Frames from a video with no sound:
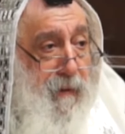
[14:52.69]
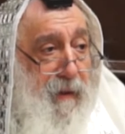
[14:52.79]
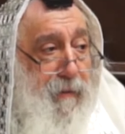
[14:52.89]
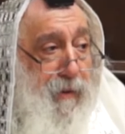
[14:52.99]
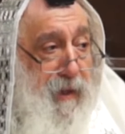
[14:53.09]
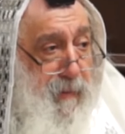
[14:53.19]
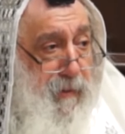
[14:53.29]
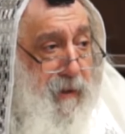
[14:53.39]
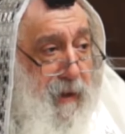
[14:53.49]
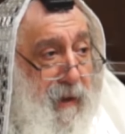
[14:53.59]
I thought
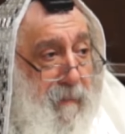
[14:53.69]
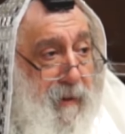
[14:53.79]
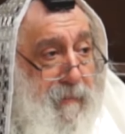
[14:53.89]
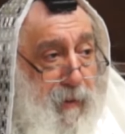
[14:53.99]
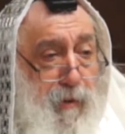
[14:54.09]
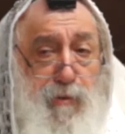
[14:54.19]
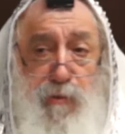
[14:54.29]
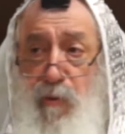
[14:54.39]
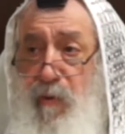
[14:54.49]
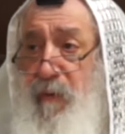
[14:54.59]
about, but because
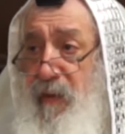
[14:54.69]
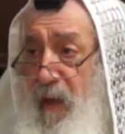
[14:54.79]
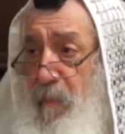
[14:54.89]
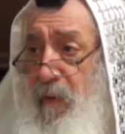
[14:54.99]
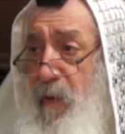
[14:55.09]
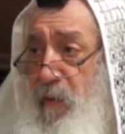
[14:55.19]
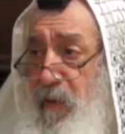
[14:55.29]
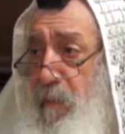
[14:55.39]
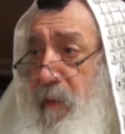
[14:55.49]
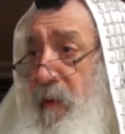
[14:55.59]
you told me the amount, I will
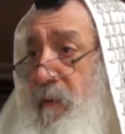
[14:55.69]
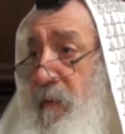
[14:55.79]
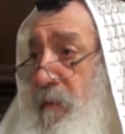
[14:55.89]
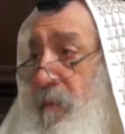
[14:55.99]
double it.